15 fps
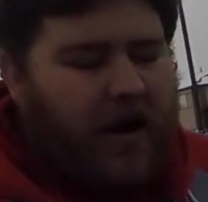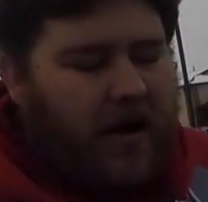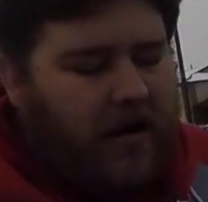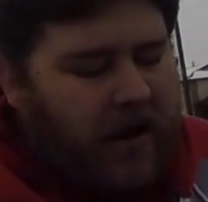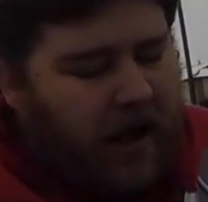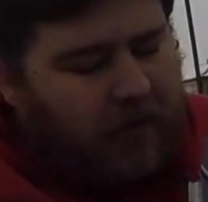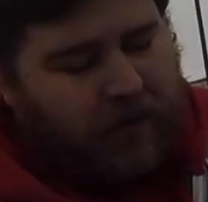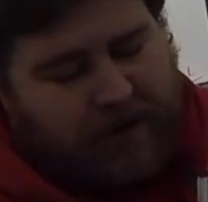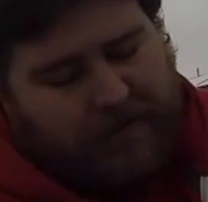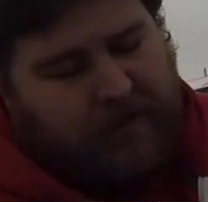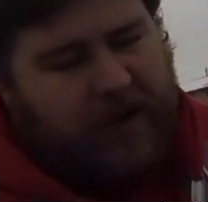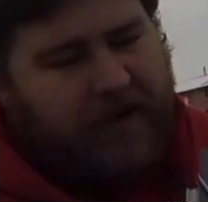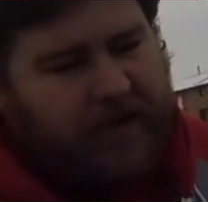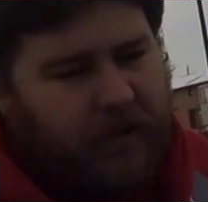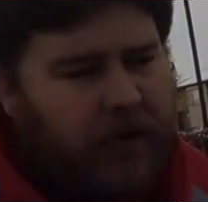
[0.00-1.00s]
thought we
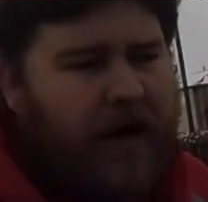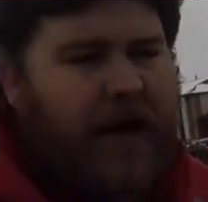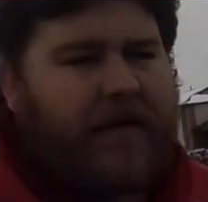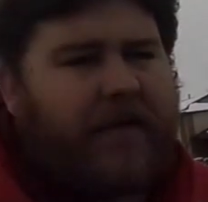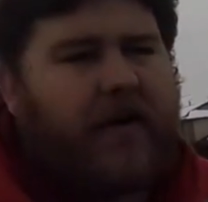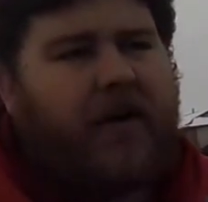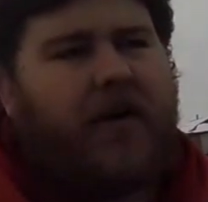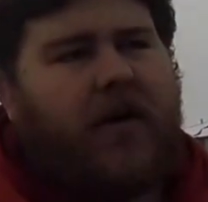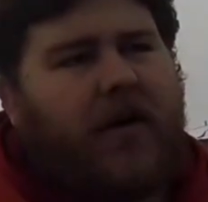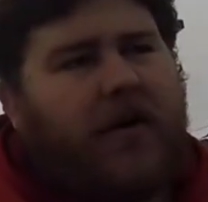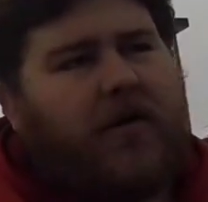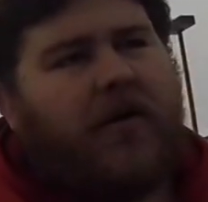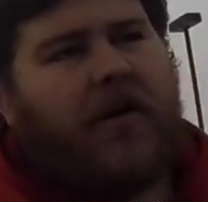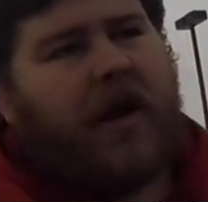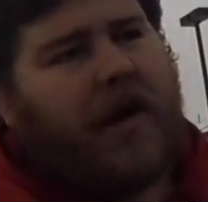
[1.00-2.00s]
believed or whatever,
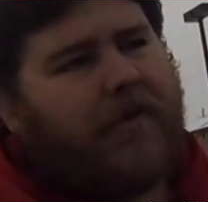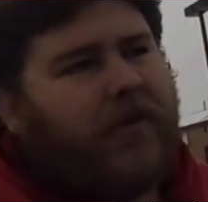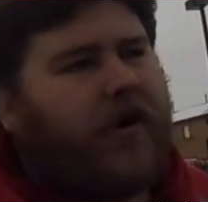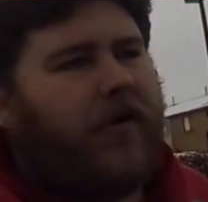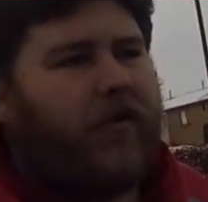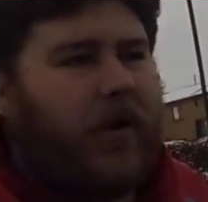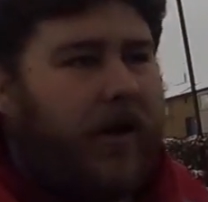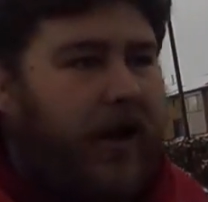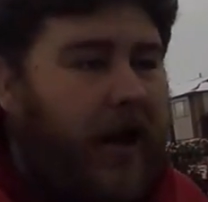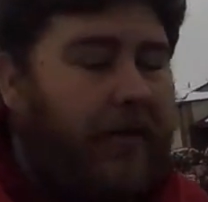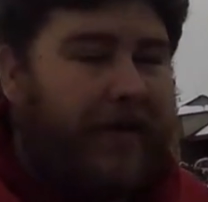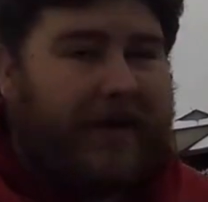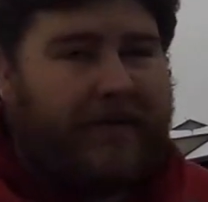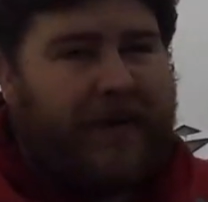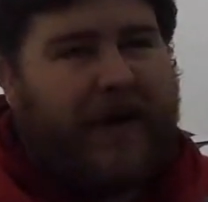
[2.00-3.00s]
I'm more than willing to
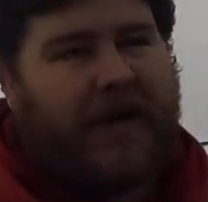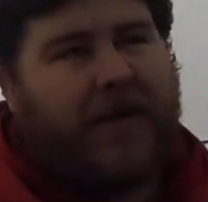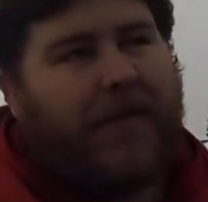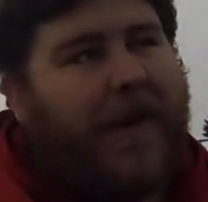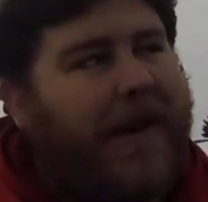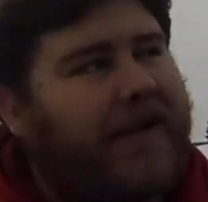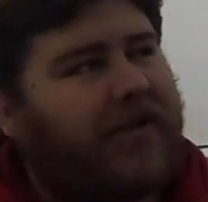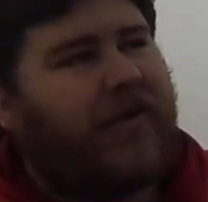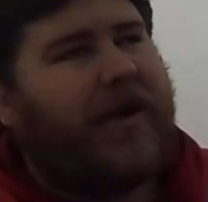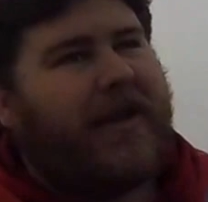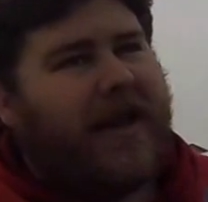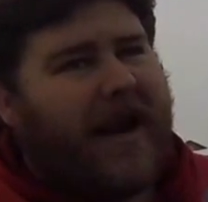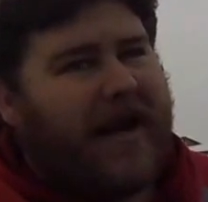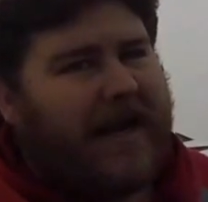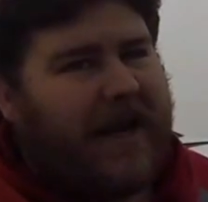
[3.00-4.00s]
help explain it the best way
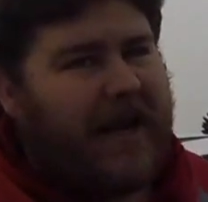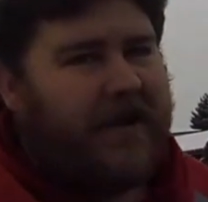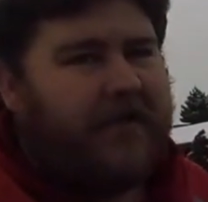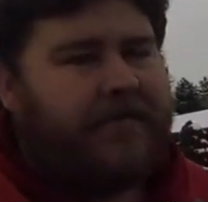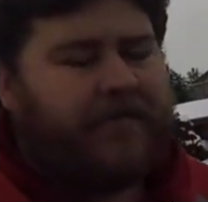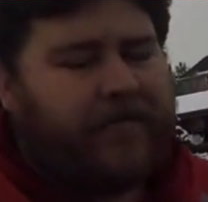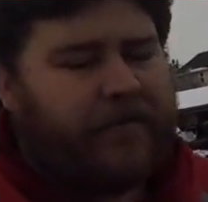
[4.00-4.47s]
that I can.